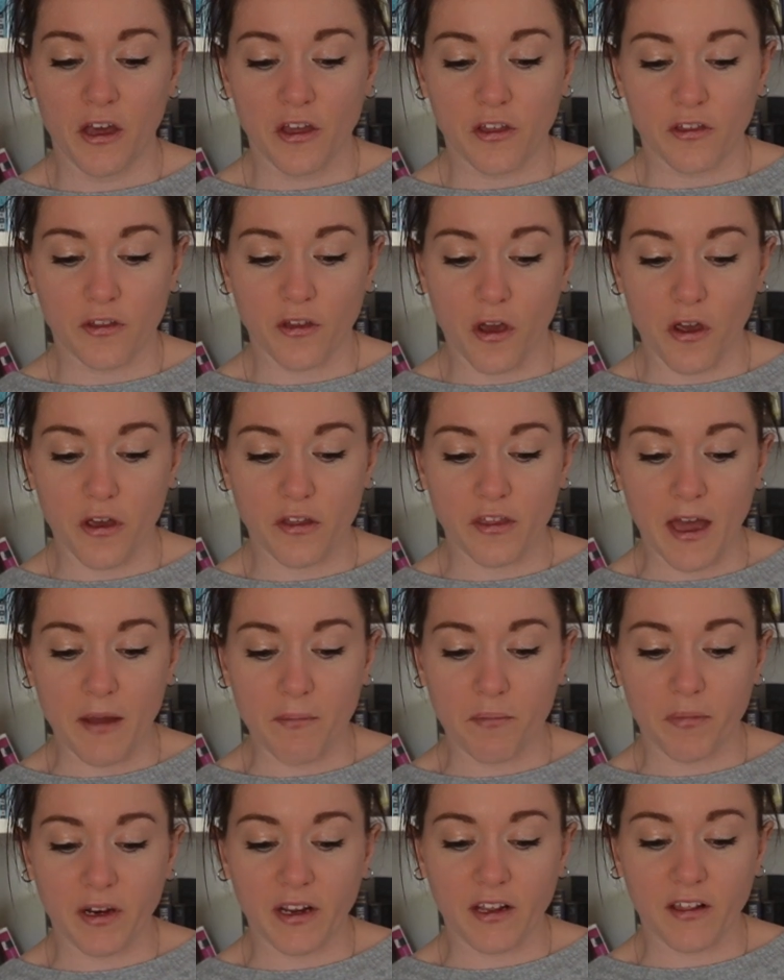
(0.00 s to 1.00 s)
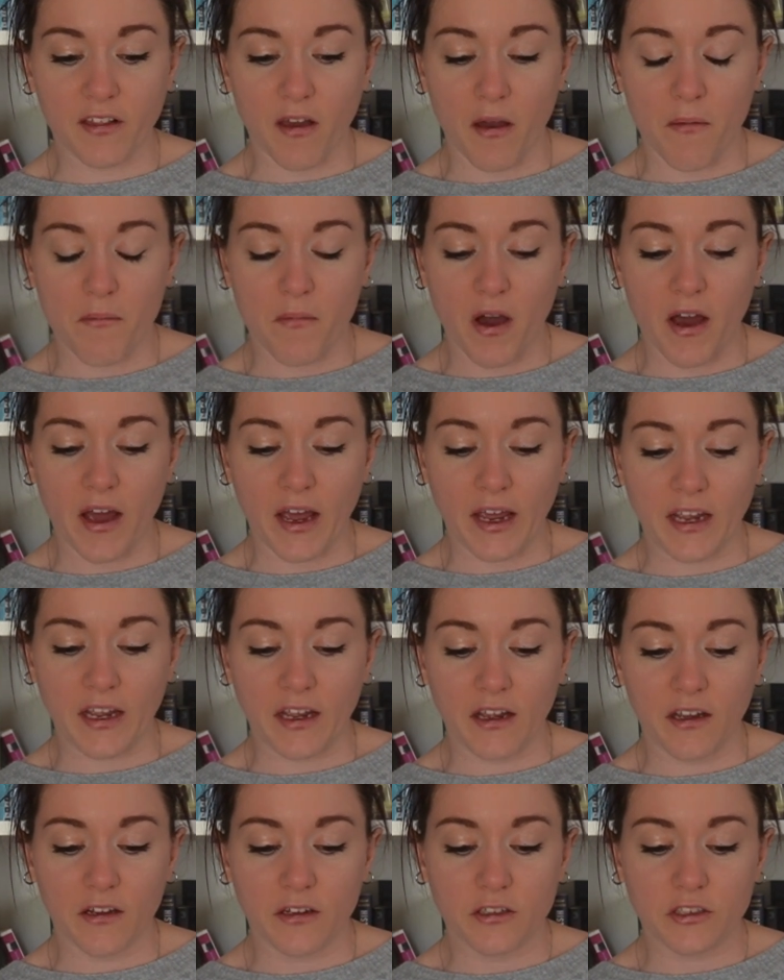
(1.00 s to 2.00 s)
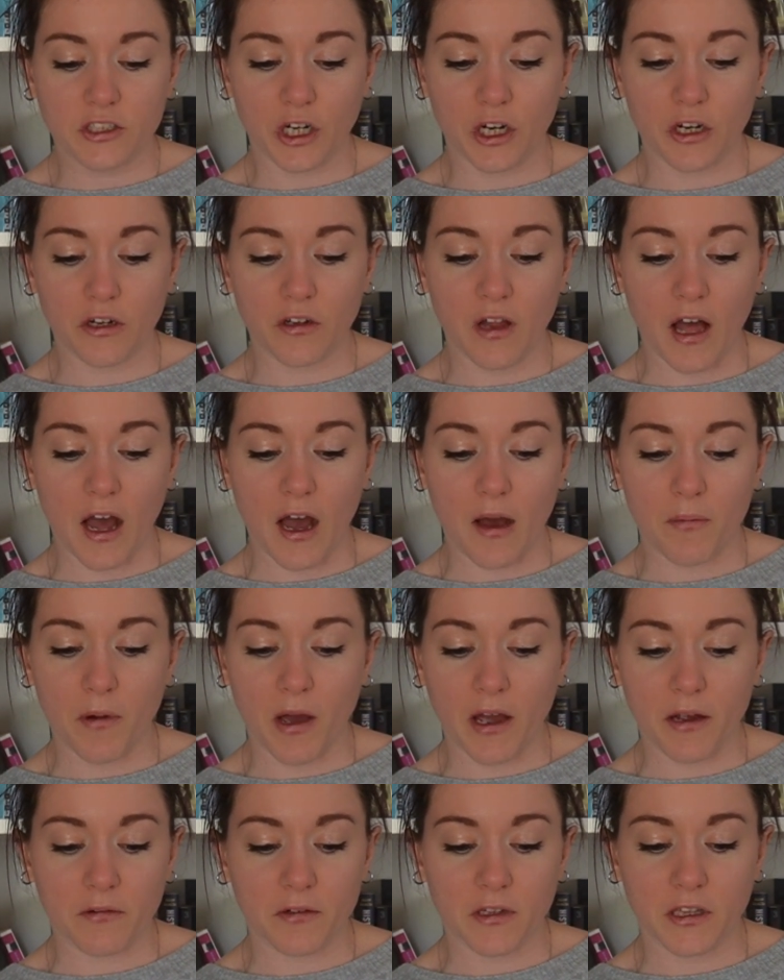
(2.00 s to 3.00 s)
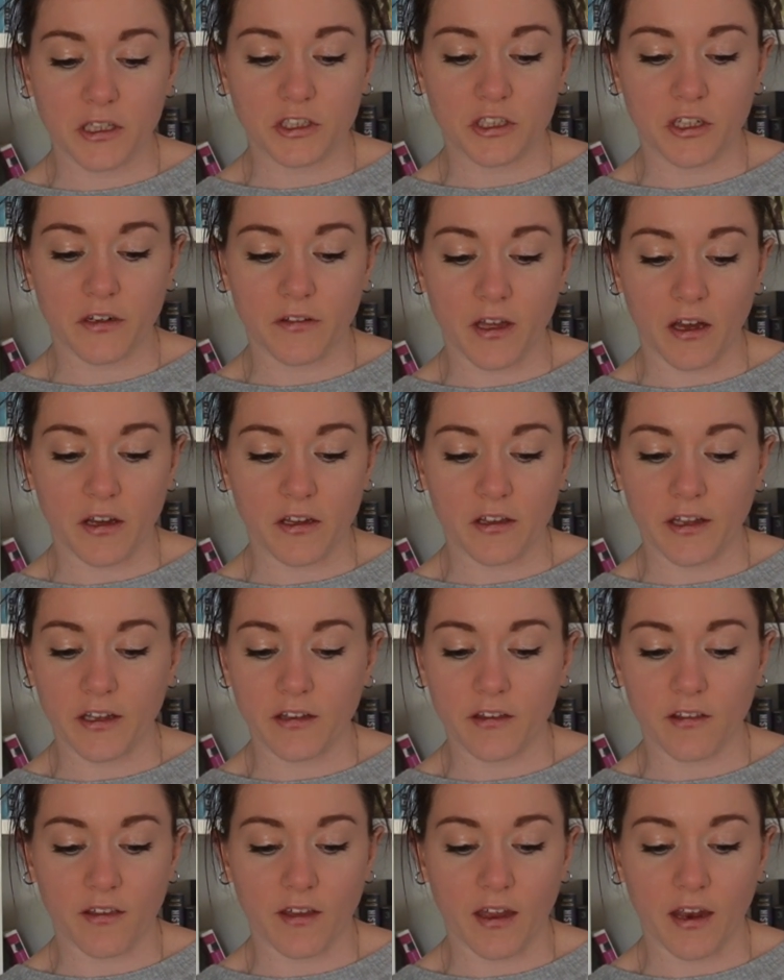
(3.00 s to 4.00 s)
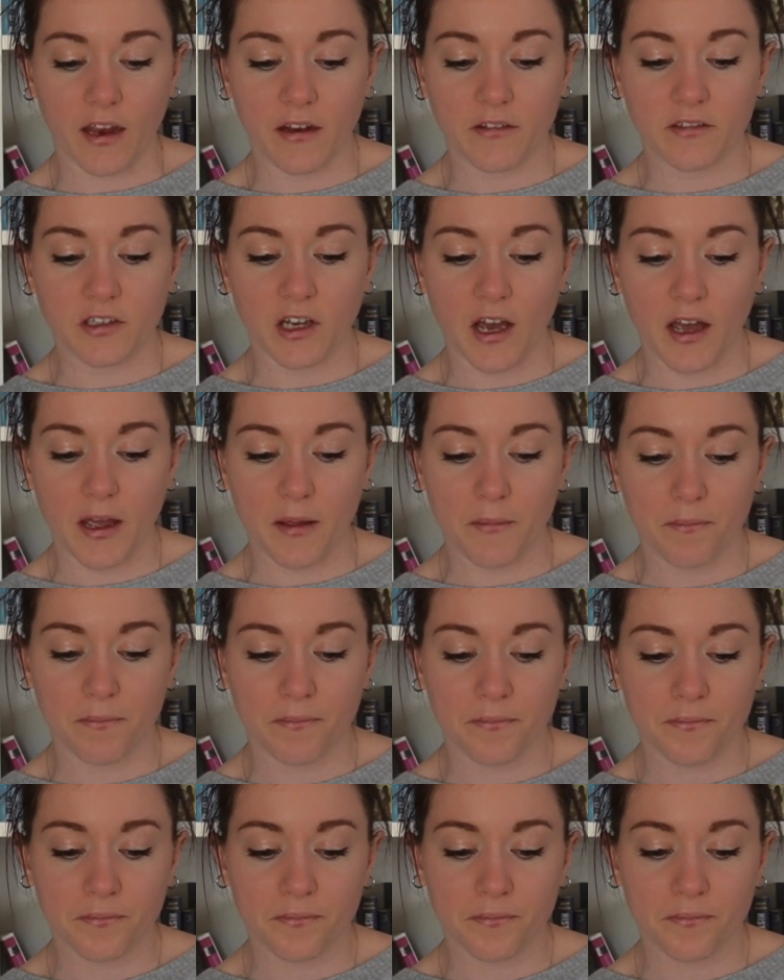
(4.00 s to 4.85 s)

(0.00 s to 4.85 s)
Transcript: So that brings my total up. I really should have calculated this ahead of time.